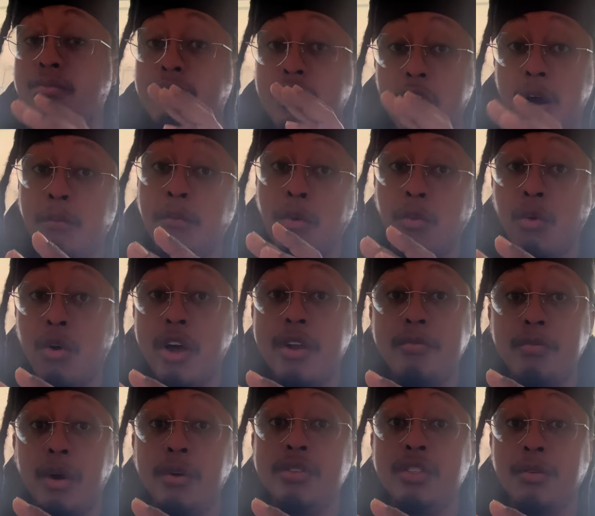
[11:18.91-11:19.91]
number
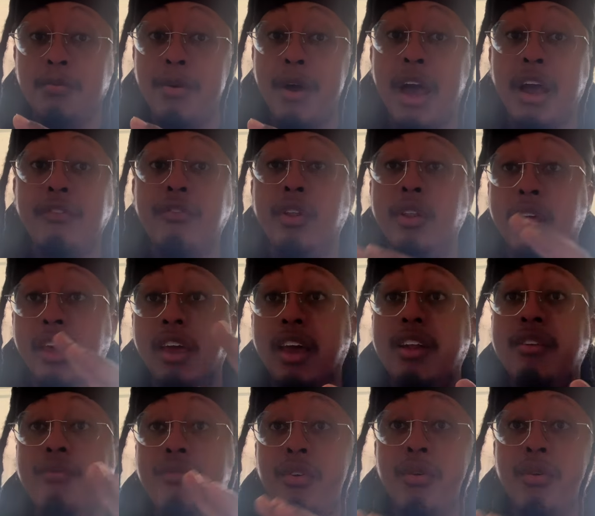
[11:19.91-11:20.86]
1 most impactful, again,